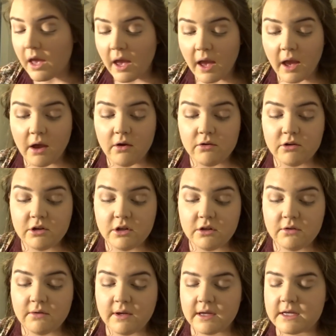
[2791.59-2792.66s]
how do
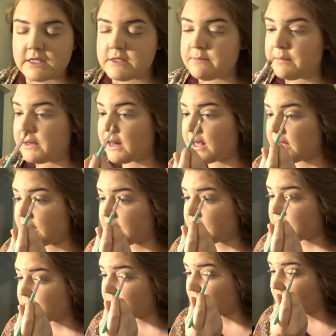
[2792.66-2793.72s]
you
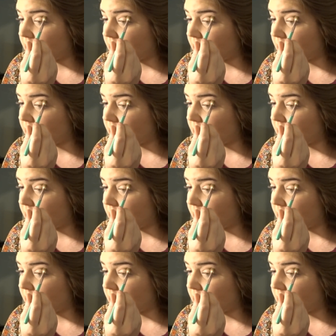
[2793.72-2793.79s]
explain,